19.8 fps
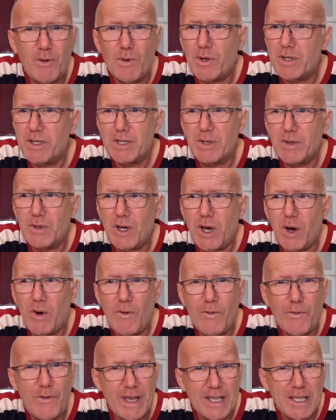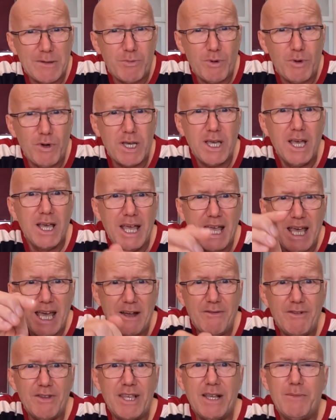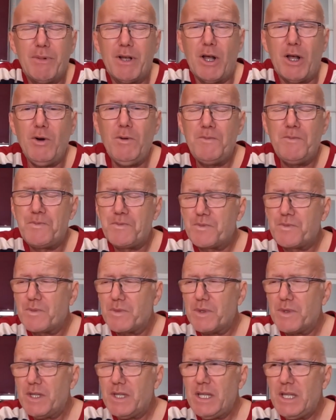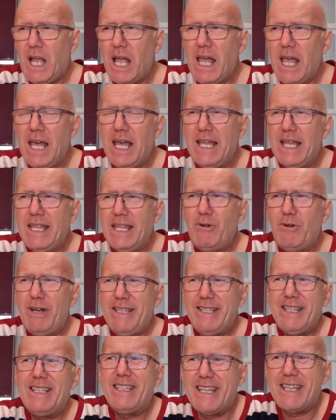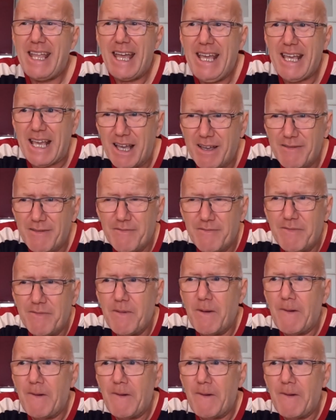if you want to go on Facebook, everything below. Now listen, today,